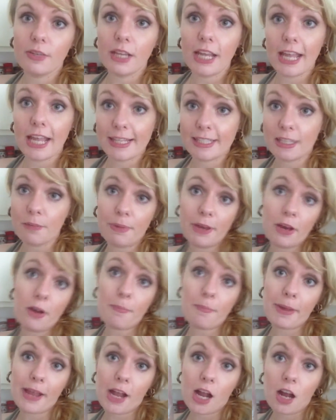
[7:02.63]
It's a
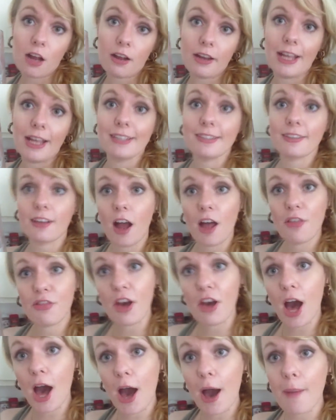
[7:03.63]
beer. It's got
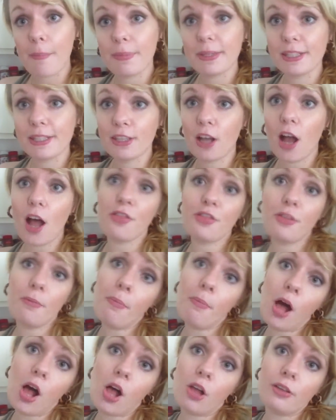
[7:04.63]
the hops. It's got the
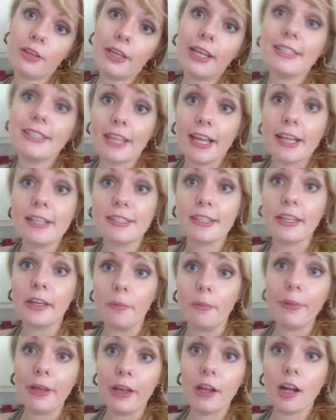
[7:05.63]
malt. It tastes like
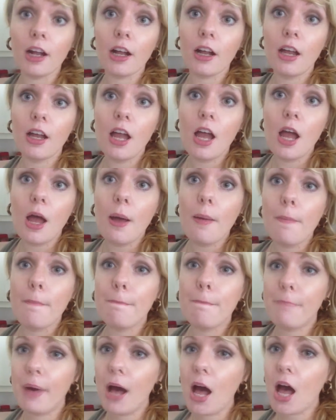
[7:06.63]
a beer.
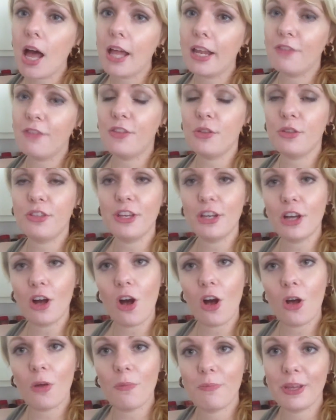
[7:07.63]
But if you think
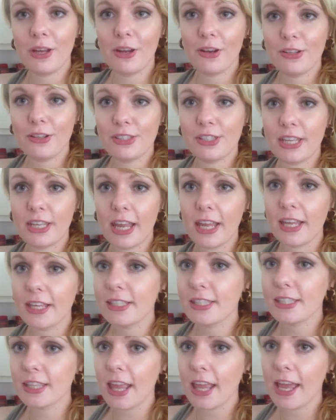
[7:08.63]
all beers
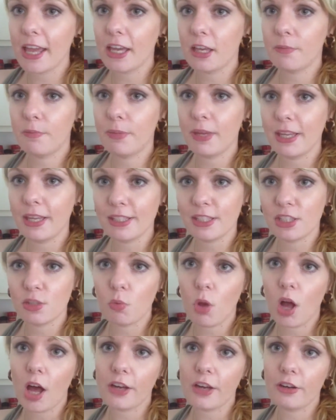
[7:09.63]
taste like piss
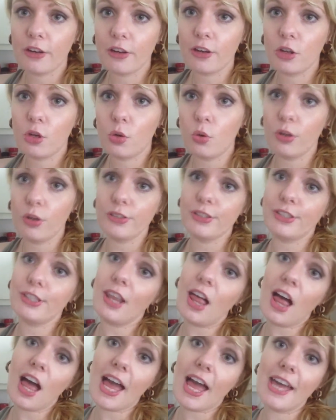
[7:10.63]
water, Coors
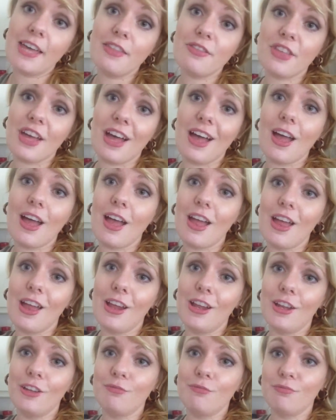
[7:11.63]
Light,
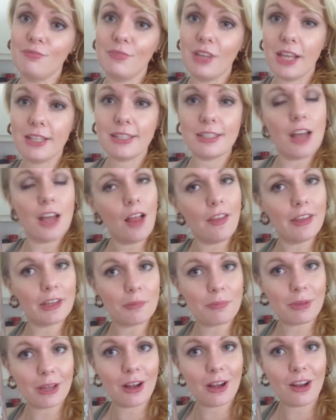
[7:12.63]
then it's not like
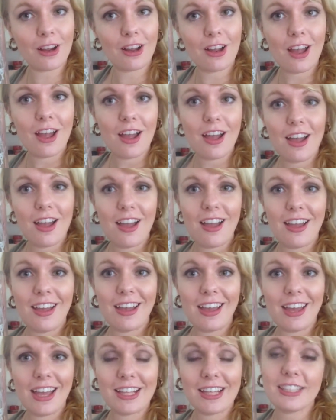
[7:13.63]
a beer.
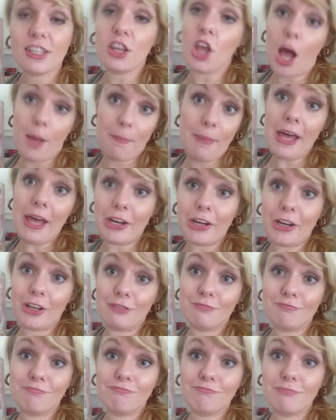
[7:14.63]
It's a lot better.